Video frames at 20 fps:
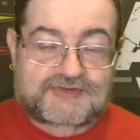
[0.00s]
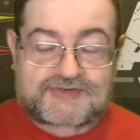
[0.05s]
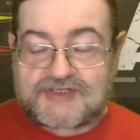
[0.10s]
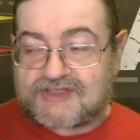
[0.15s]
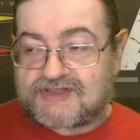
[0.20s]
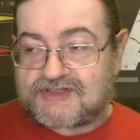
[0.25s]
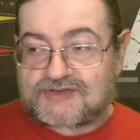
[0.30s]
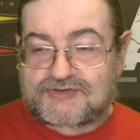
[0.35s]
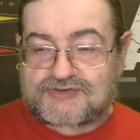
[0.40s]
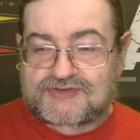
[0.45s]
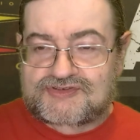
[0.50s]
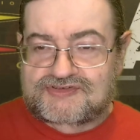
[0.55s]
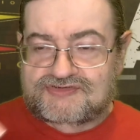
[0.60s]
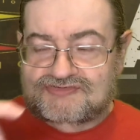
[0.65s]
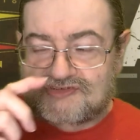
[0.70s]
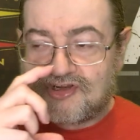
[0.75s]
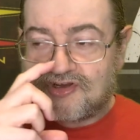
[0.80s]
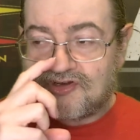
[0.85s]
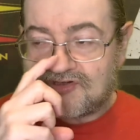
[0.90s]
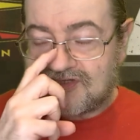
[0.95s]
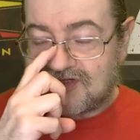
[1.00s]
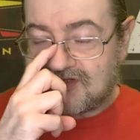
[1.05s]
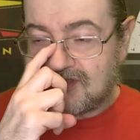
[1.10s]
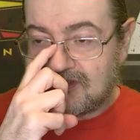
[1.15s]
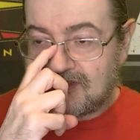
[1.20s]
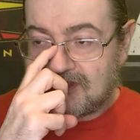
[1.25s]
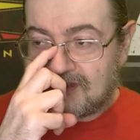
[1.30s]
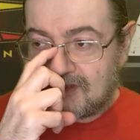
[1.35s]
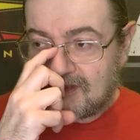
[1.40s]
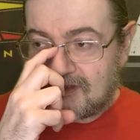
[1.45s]
I think there's The Rock
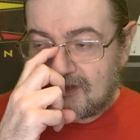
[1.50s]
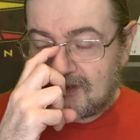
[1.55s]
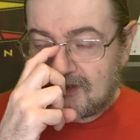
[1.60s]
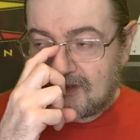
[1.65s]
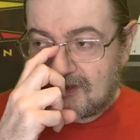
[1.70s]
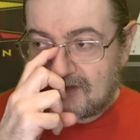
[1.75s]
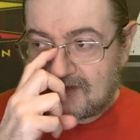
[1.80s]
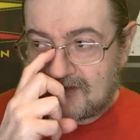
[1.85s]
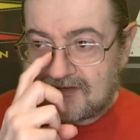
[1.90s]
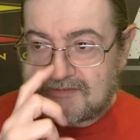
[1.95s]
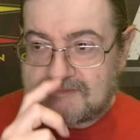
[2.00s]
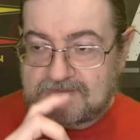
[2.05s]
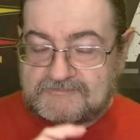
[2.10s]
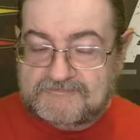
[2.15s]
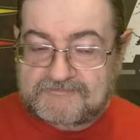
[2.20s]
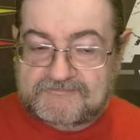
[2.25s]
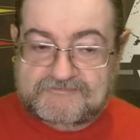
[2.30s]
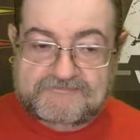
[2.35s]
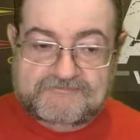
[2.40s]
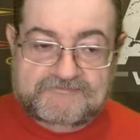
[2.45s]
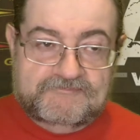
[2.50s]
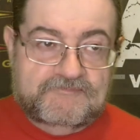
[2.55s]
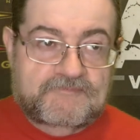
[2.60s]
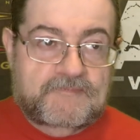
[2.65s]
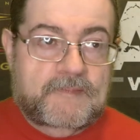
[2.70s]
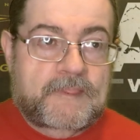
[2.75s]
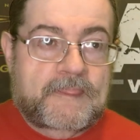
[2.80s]
um,